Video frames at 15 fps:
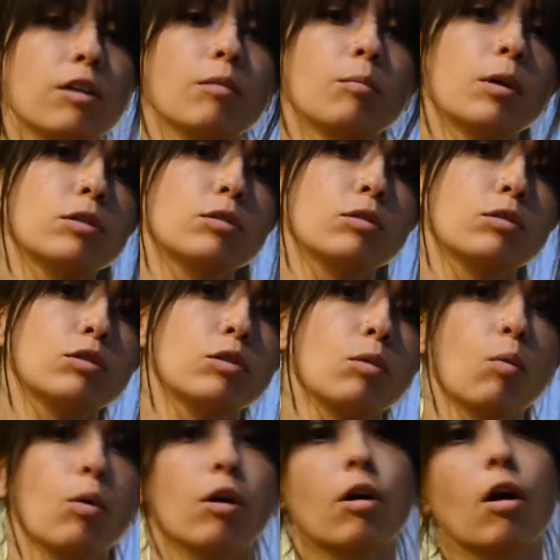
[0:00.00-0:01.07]
muscles to
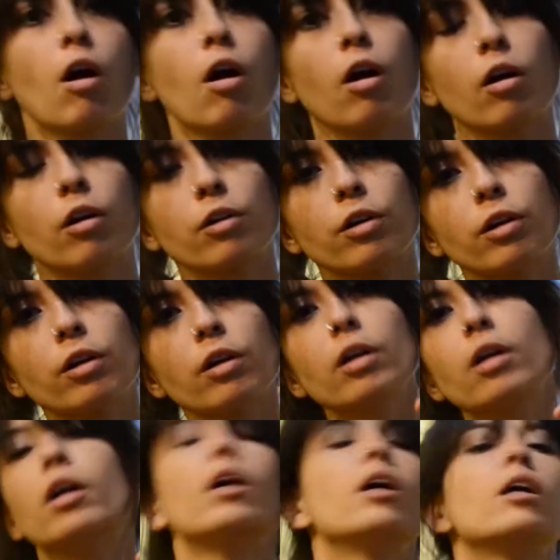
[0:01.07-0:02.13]
work harder
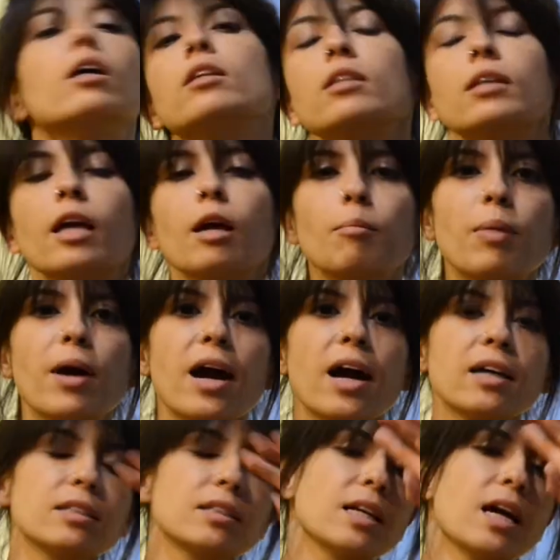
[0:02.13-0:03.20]
to get
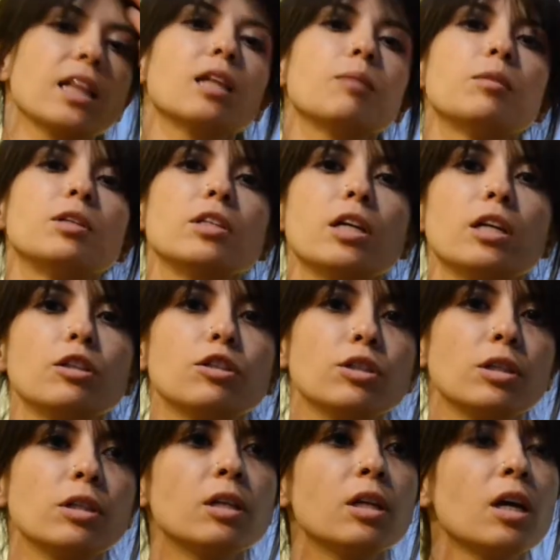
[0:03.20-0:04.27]
past that
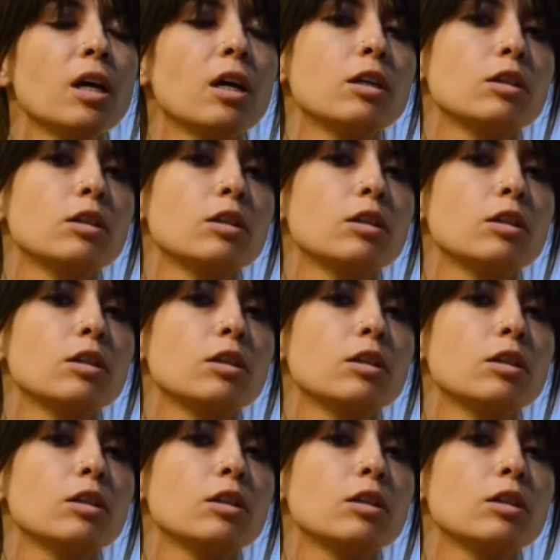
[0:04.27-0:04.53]
limitation.